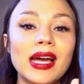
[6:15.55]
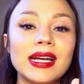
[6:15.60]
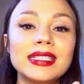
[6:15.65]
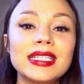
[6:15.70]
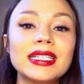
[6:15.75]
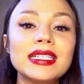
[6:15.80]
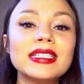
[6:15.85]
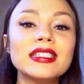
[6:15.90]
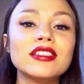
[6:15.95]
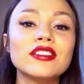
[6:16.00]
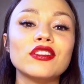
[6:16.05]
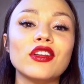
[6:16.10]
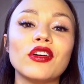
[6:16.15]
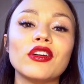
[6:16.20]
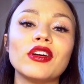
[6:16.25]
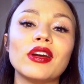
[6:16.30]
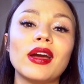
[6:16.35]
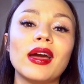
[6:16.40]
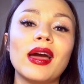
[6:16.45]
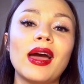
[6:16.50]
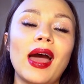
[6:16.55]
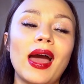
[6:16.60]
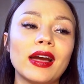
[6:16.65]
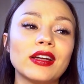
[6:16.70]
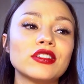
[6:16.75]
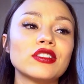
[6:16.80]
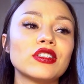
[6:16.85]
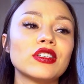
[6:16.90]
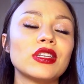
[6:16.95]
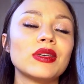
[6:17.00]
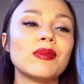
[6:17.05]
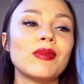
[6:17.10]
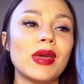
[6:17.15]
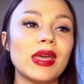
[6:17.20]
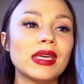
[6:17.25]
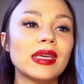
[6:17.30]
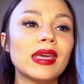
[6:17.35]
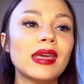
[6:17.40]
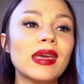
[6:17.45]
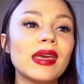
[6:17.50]
I didn't start actually
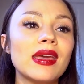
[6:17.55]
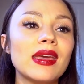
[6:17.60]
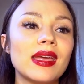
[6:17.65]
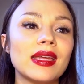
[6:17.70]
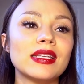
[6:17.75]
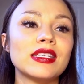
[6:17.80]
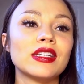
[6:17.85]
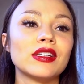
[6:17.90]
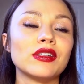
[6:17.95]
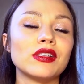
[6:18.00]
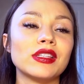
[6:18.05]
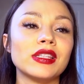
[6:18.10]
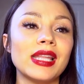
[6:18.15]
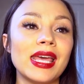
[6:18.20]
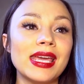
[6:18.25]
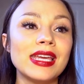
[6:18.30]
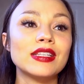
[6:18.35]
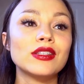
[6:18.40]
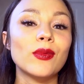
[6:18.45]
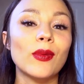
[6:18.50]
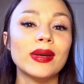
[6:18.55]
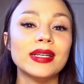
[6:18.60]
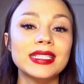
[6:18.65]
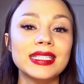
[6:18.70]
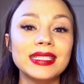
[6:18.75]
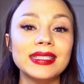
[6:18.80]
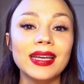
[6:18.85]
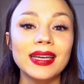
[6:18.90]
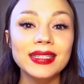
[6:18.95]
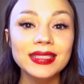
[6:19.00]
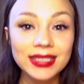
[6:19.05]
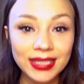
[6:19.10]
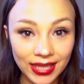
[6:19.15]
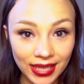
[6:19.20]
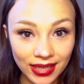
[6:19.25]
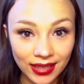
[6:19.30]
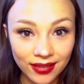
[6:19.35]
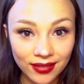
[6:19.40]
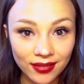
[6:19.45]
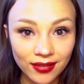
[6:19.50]
making it until late
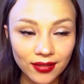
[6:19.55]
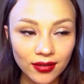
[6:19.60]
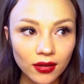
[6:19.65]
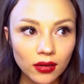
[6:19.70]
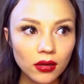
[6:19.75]
2019.